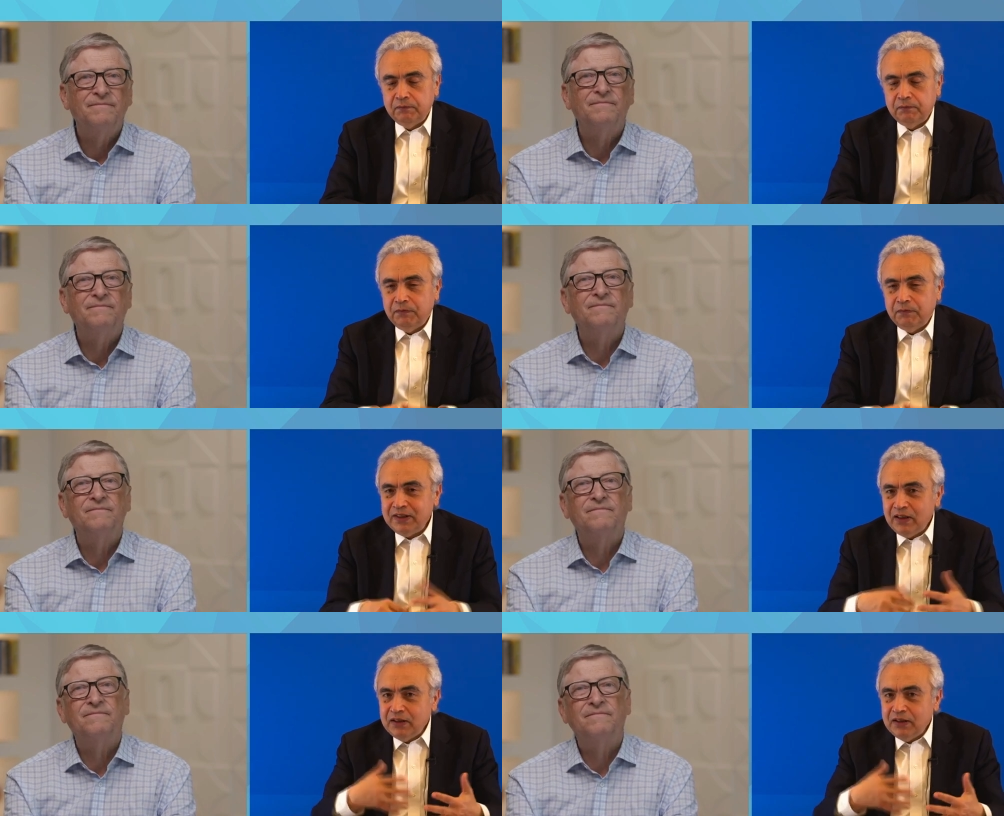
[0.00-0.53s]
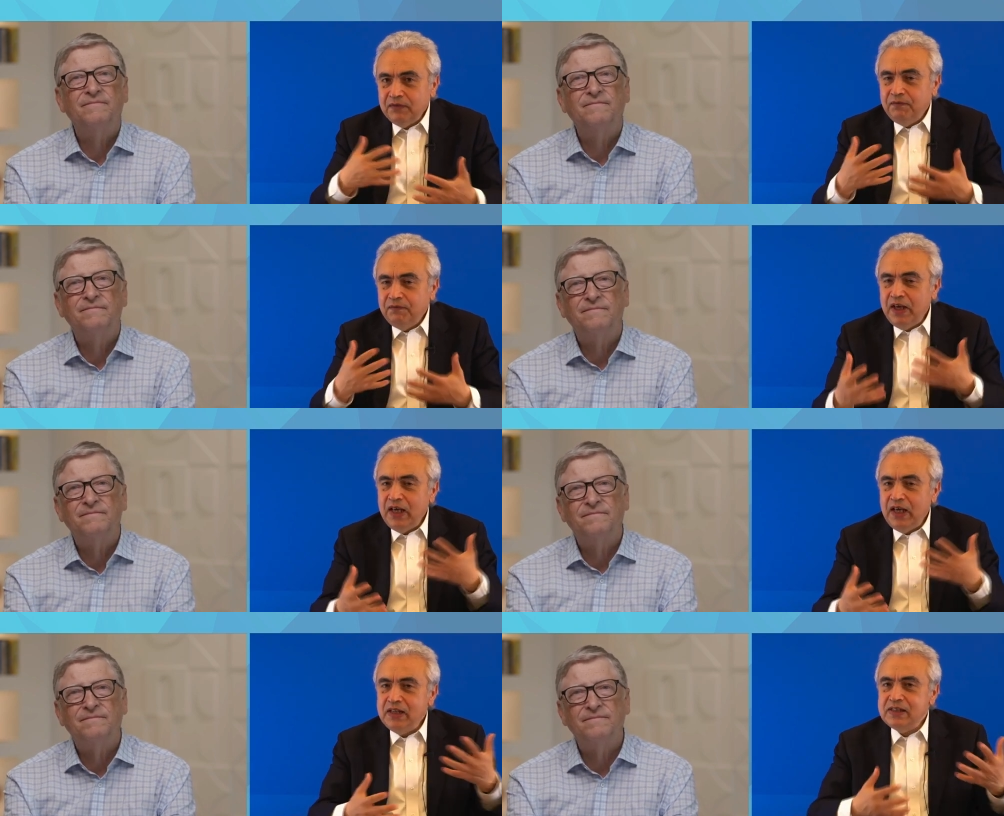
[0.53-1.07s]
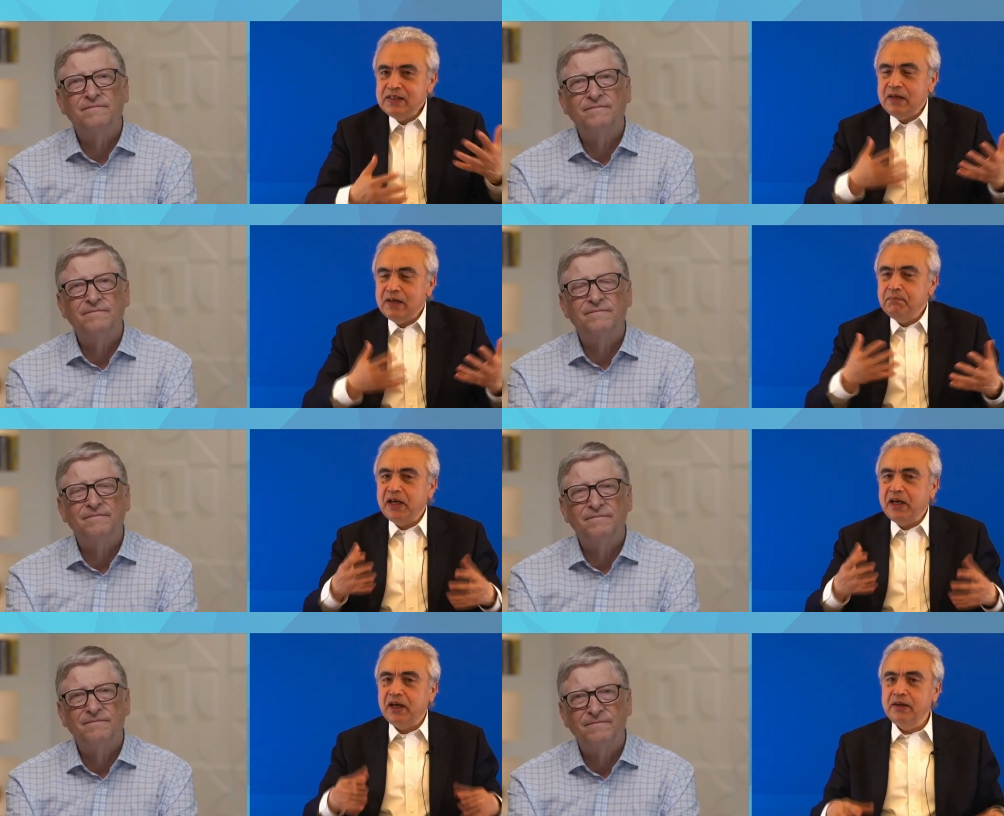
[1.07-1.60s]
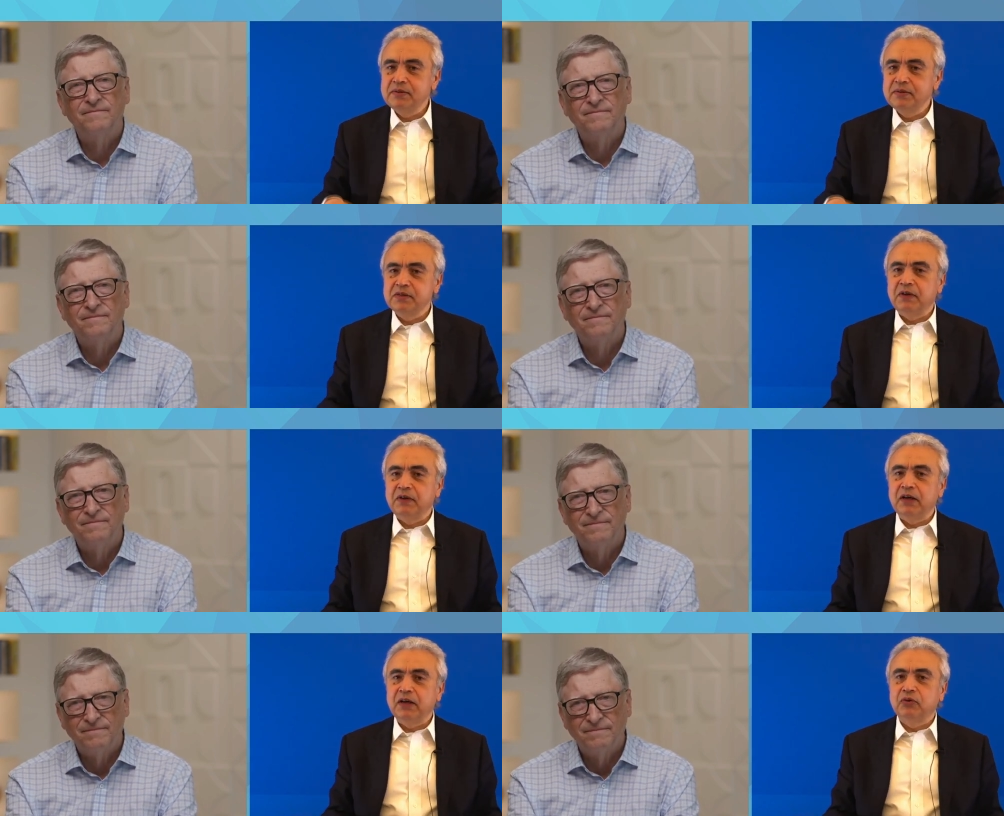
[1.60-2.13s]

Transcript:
Speaker 1: are the ways and mechanisms one could